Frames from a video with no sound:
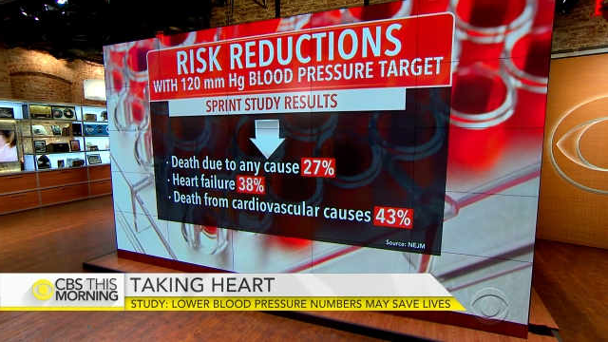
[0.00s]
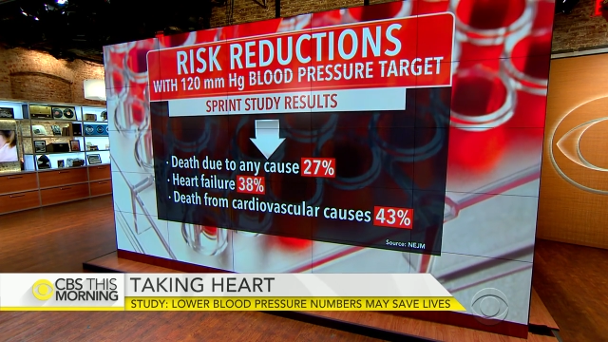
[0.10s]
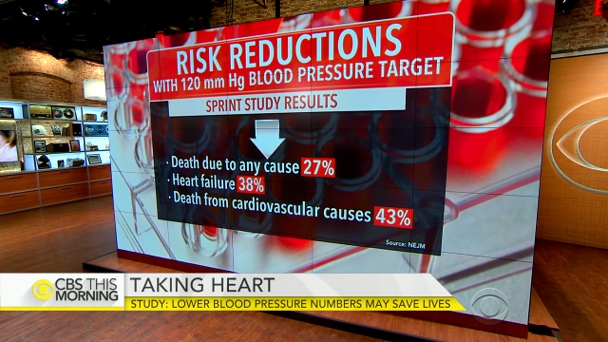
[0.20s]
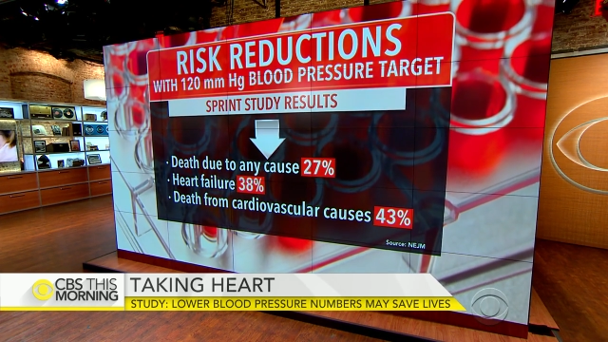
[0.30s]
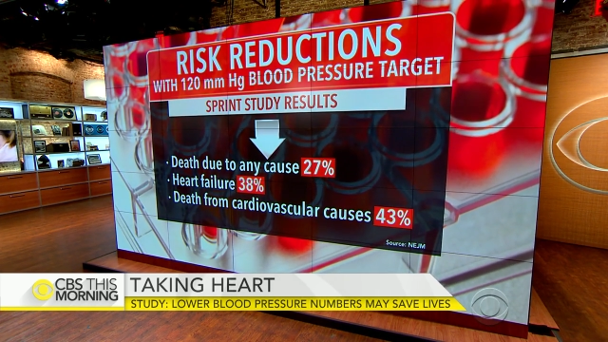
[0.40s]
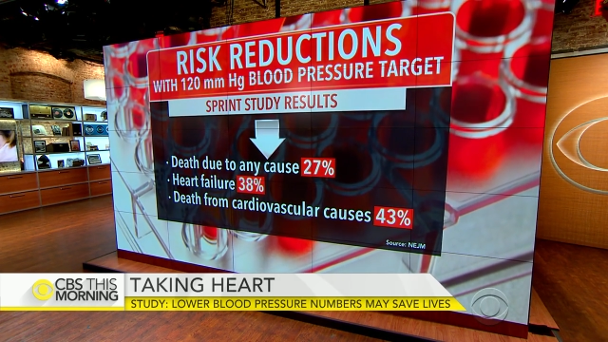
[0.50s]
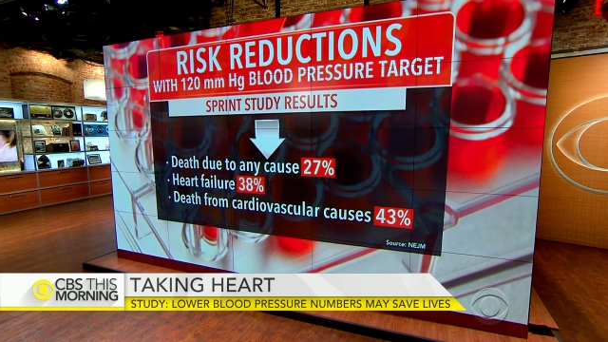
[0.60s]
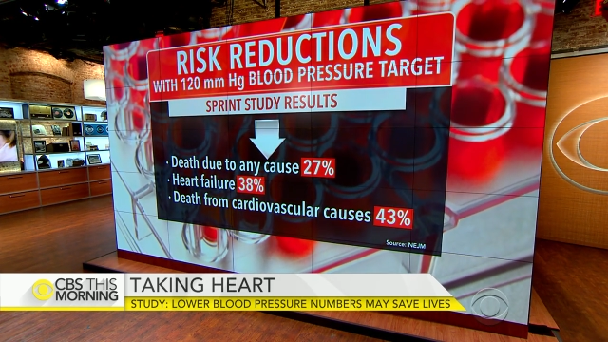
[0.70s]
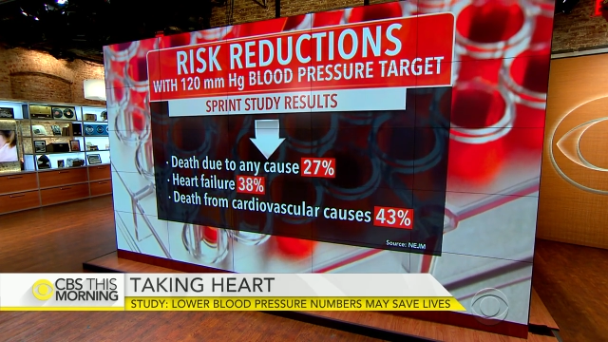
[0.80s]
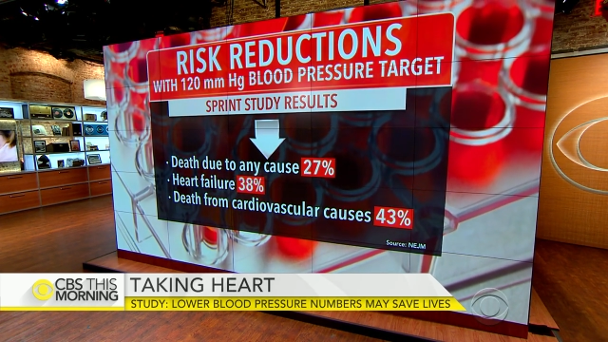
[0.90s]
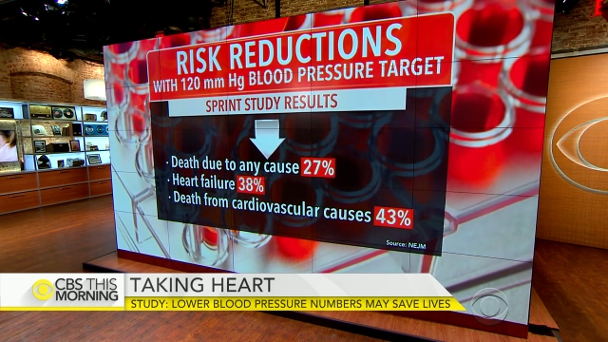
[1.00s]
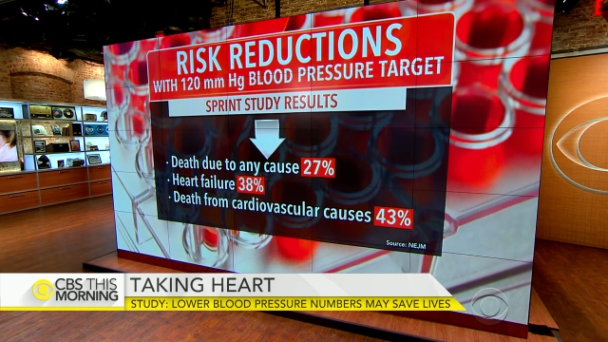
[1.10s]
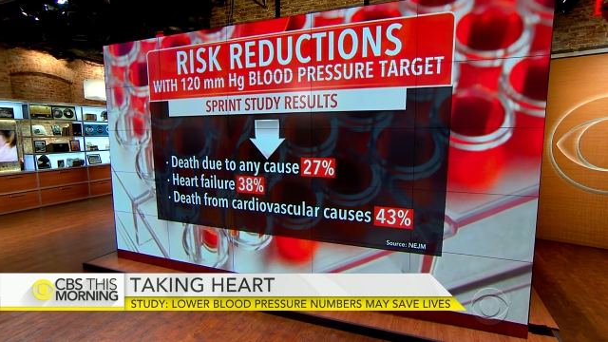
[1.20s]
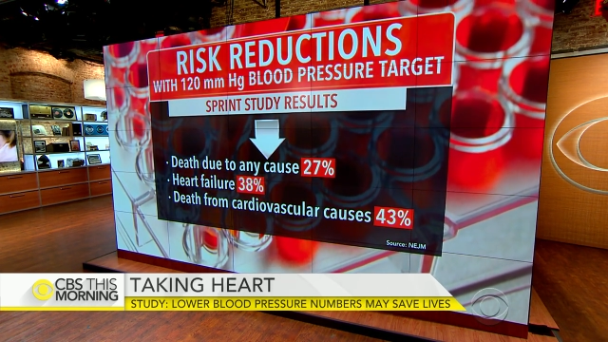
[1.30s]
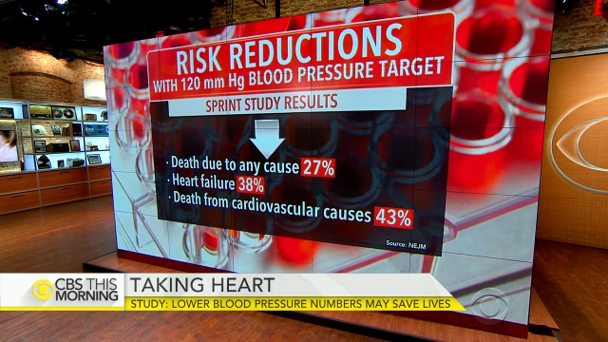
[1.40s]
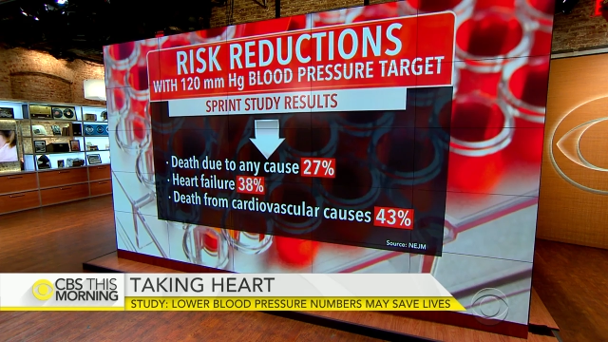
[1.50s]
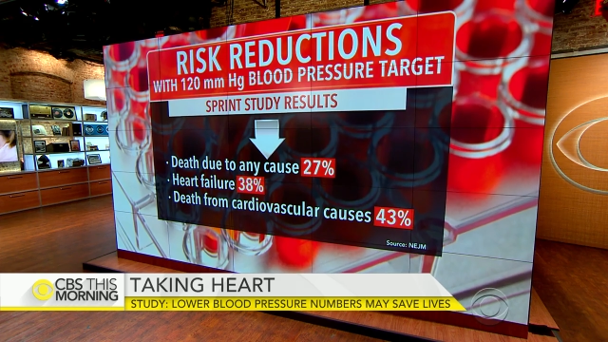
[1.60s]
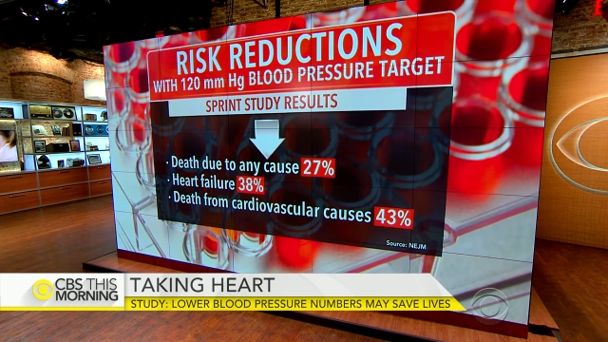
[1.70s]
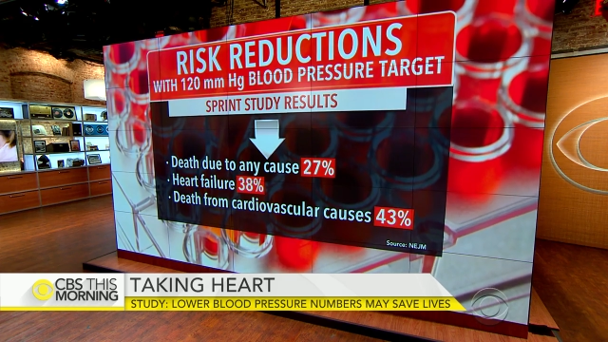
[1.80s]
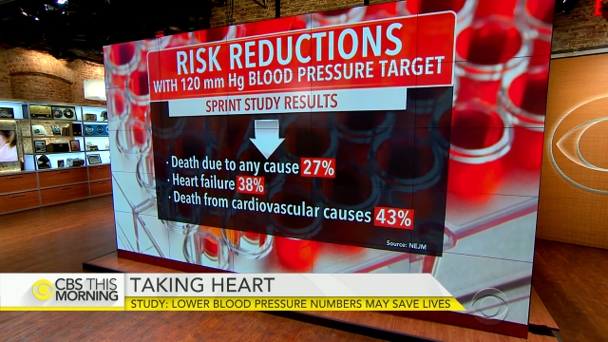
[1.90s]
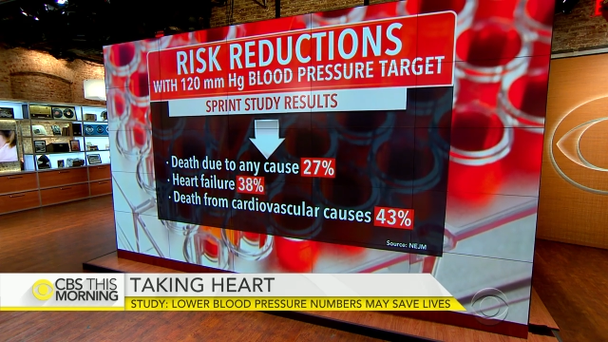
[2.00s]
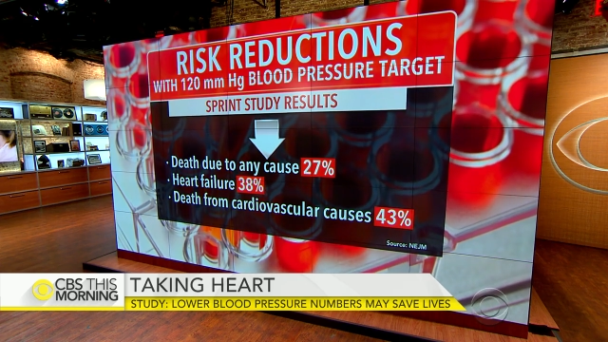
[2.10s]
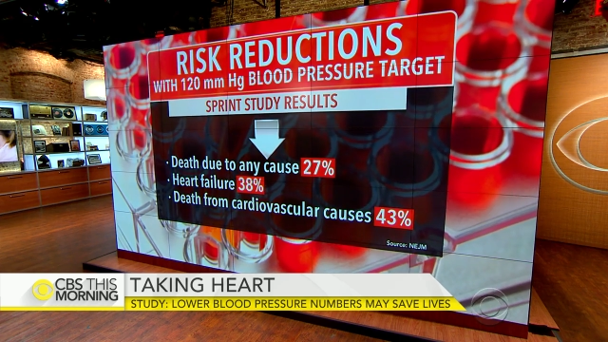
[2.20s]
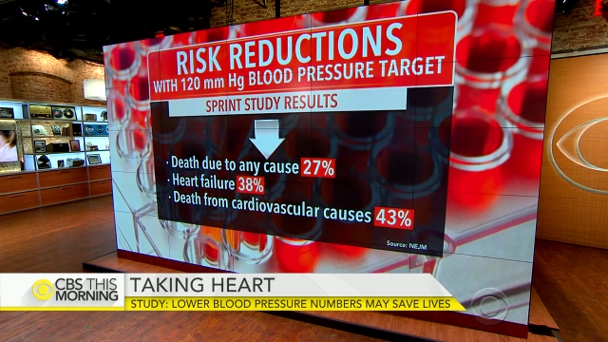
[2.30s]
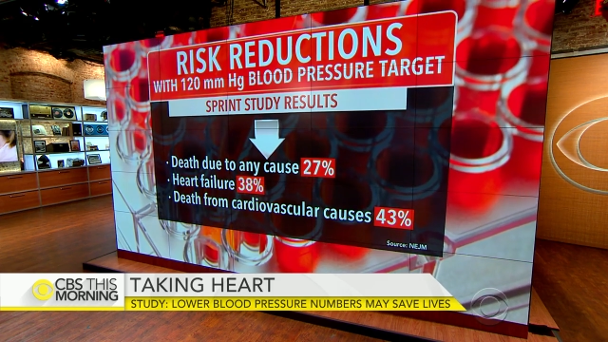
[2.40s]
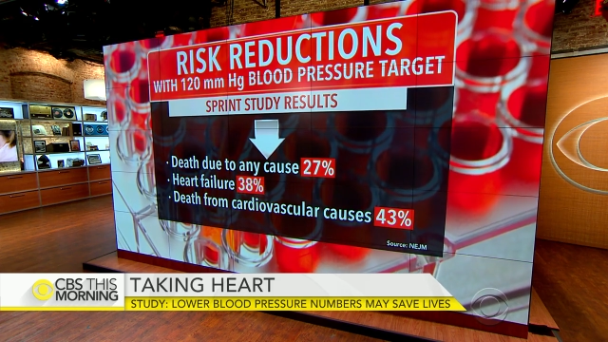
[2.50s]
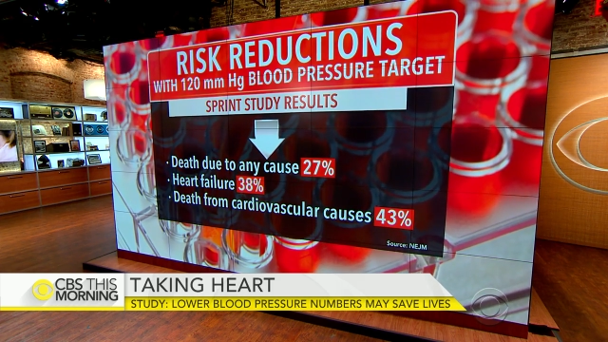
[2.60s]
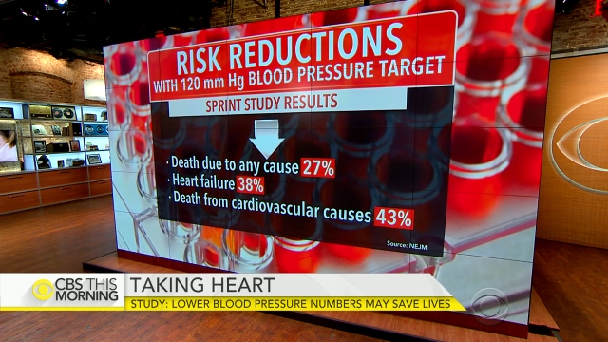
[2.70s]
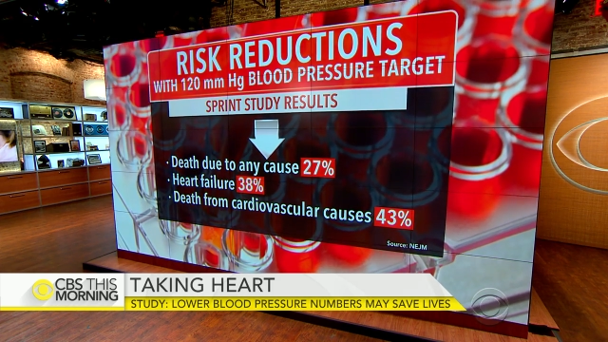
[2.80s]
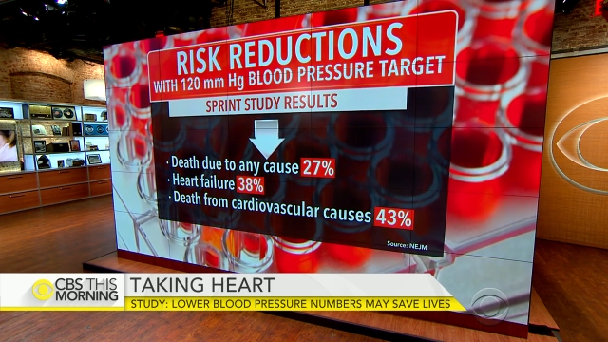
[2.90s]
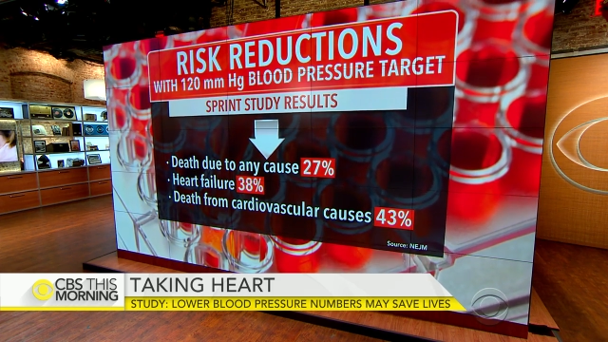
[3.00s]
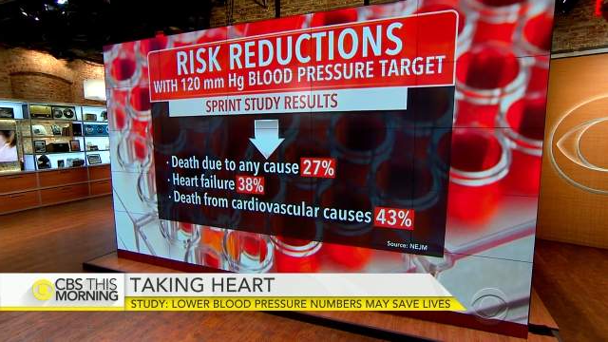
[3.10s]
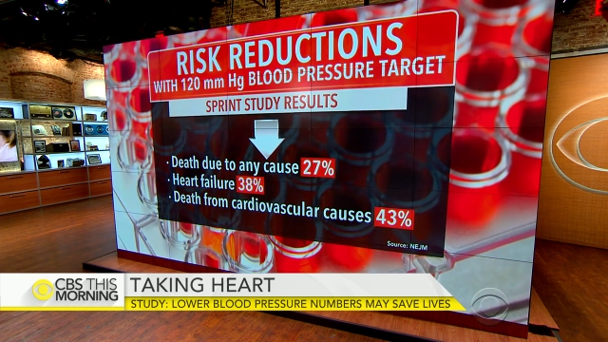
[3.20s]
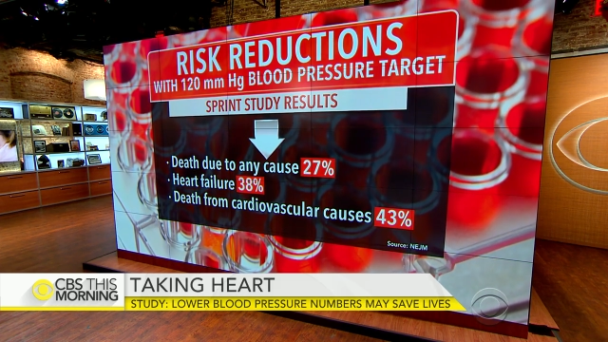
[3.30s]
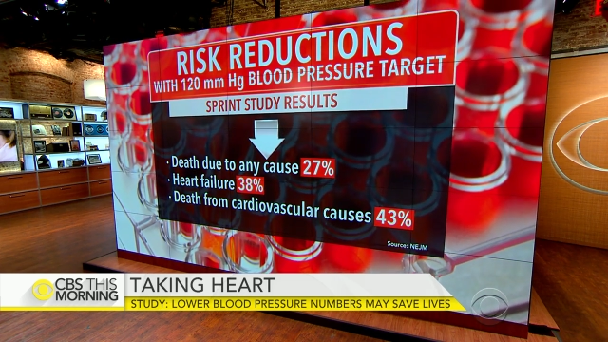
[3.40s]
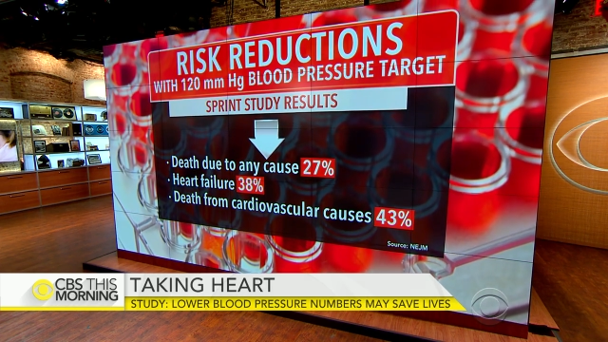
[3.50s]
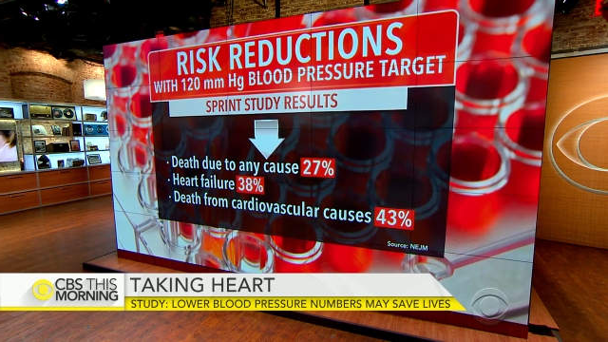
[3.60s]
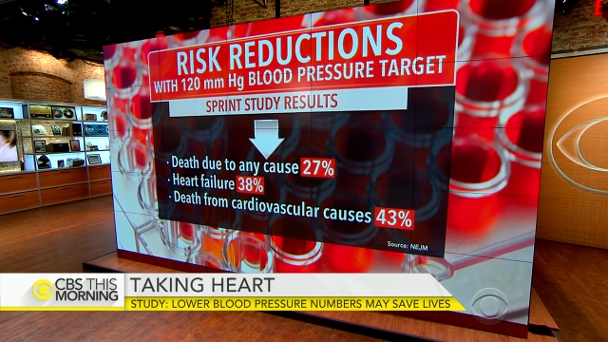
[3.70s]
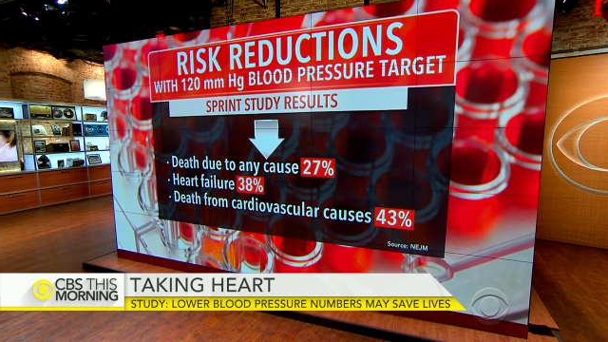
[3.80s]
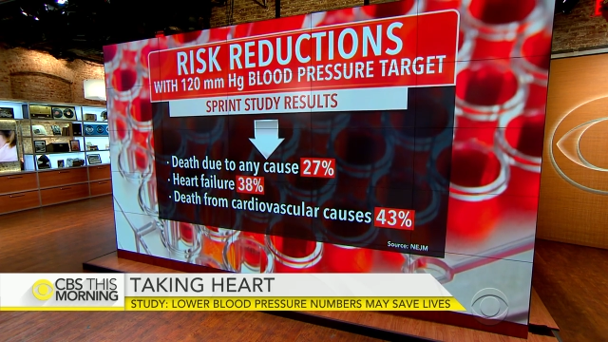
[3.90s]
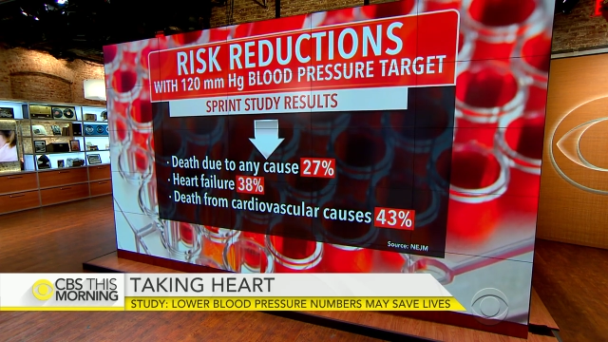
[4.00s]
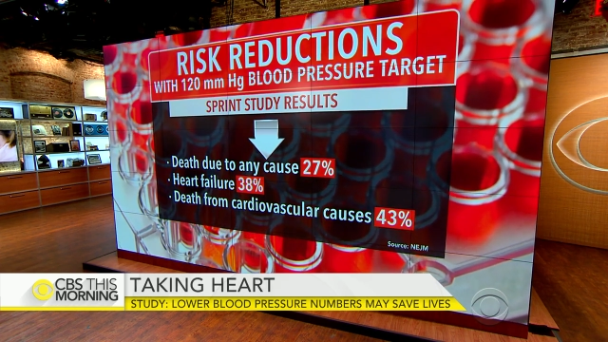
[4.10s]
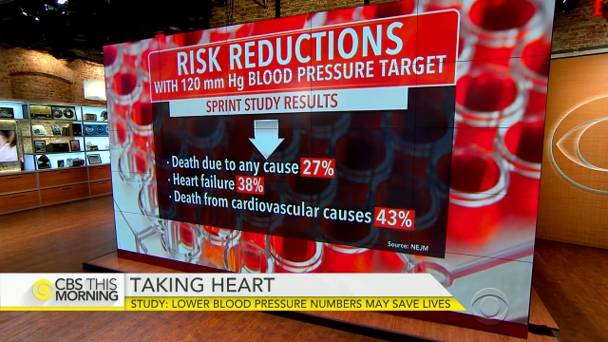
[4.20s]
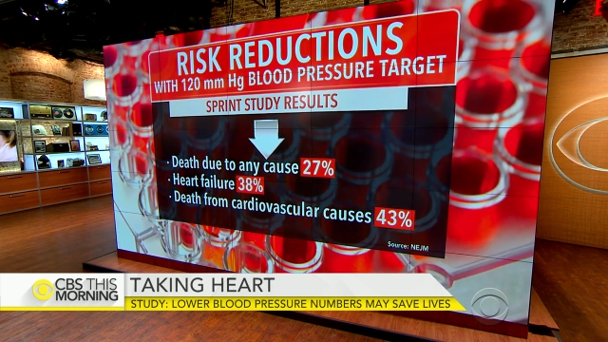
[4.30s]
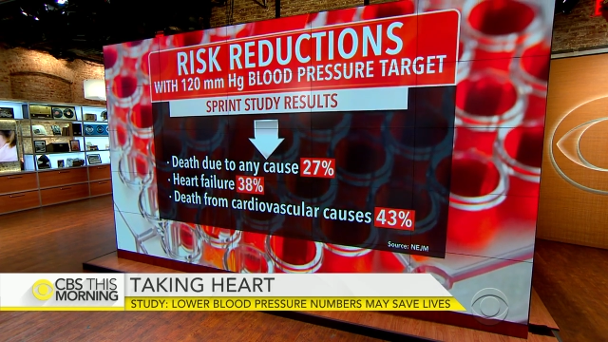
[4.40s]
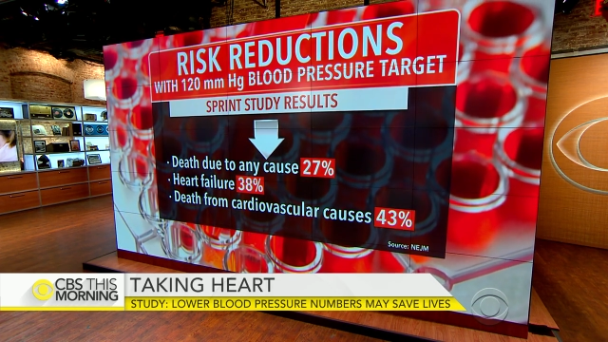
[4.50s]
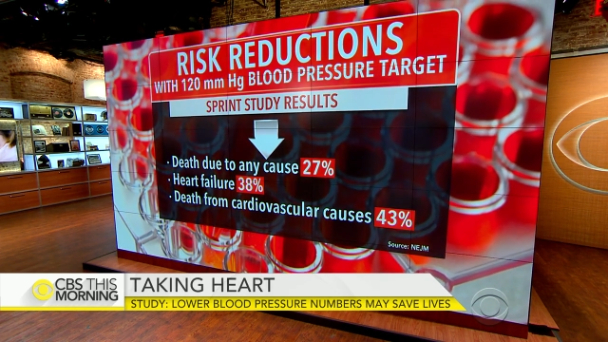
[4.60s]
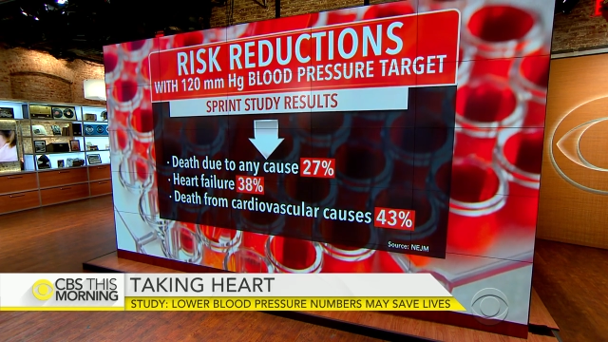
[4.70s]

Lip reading: [unreadable: no face in view]